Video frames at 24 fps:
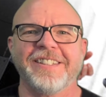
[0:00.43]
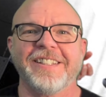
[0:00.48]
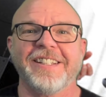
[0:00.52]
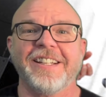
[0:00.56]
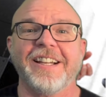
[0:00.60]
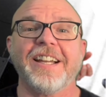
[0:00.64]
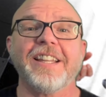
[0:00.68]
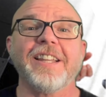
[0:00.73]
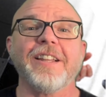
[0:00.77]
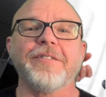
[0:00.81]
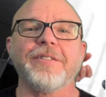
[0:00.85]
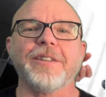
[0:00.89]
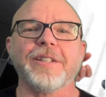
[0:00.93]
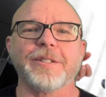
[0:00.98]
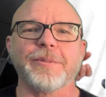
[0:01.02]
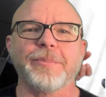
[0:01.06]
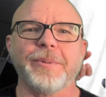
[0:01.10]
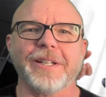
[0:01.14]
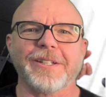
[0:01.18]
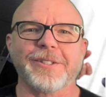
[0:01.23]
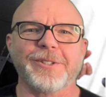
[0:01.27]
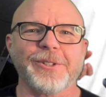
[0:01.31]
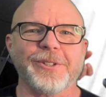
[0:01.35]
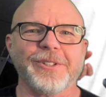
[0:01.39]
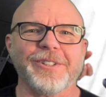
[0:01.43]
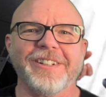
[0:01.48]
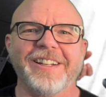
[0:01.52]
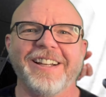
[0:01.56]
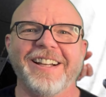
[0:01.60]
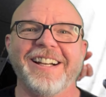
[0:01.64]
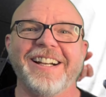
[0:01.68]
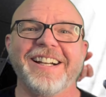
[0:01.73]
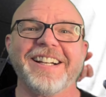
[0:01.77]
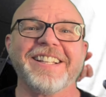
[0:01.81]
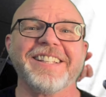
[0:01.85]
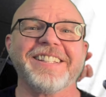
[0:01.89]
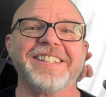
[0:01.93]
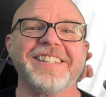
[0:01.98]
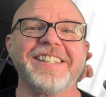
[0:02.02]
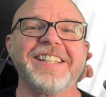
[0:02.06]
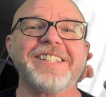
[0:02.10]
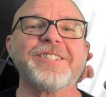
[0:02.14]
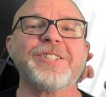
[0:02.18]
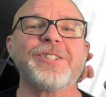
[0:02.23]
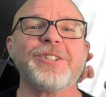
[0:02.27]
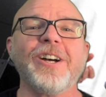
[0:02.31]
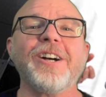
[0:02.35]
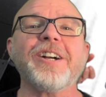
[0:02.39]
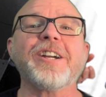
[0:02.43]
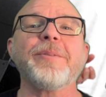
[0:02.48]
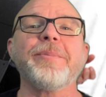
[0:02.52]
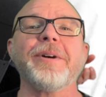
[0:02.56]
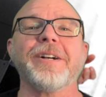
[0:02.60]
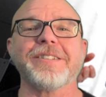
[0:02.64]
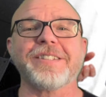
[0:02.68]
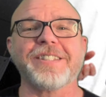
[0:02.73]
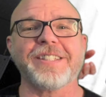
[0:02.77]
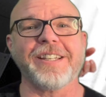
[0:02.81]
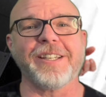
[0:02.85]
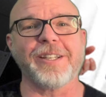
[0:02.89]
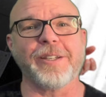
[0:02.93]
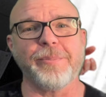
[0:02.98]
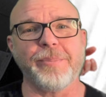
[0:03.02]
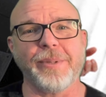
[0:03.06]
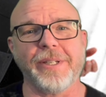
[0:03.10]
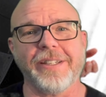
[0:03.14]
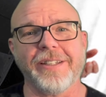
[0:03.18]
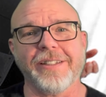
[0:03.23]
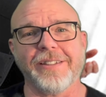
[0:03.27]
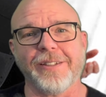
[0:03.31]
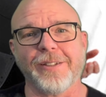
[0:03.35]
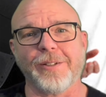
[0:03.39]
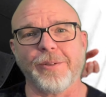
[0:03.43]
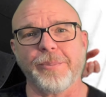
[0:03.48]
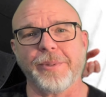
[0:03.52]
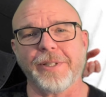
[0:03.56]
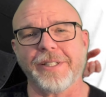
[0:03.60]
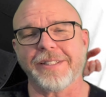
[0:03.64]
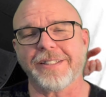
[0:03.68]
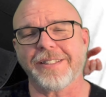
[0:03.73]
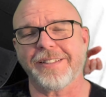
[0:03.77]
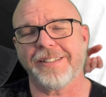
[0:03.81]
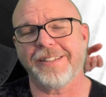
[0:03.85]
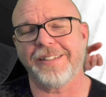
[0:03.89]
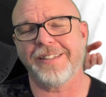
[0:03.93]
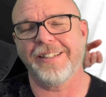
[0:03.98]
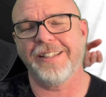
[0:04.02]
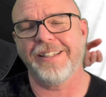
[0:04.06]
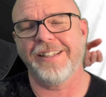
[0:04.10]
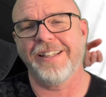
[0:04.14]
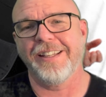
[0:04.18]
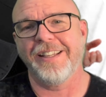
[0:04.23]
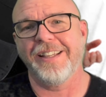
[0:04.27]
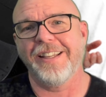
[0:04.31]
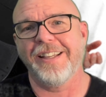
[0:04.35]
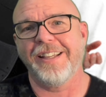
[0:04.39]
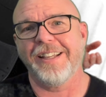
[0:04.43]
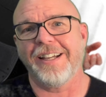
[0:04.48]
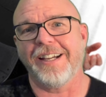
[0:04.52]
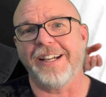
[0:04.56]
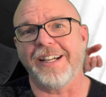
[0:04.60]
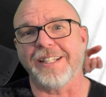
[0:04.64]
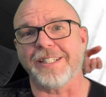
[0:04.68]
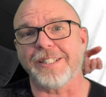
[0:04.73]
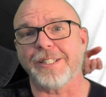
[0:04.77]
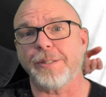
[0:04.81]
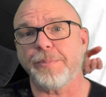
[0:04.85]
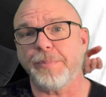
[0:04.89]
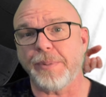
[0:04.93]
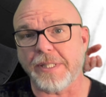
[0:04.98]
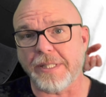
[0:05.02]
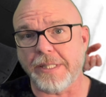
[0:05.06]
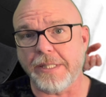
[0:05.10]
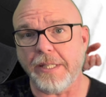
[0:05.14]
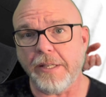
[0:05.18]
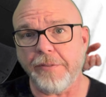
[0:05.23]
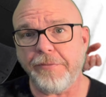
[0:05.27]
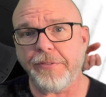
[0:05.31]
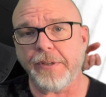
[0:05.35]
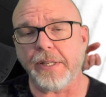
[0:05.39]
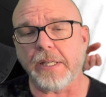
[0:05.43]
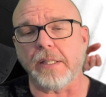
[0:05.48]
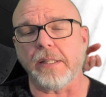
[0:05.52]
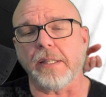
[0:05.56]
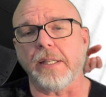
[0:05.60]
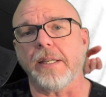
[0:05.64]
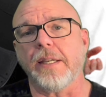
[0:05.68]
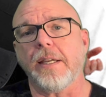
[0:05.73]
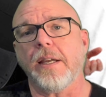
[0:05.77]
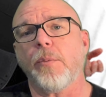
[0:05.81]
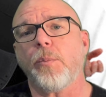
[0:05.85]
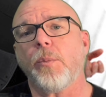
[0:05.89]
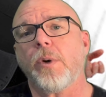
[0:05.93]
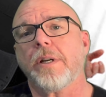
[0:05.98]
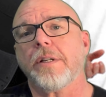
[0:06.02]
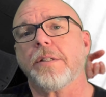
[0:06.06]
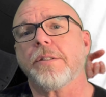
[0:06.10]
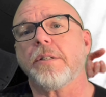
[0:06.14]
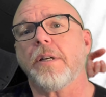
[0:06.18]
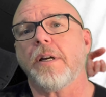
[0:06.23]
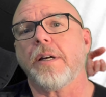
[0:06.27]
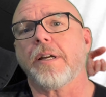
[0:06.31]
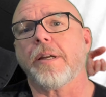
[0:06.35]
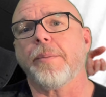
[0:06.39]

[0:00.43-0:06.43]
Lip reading: I love this picture. Let's talk about syncope a little bit. Specifically, I want to talk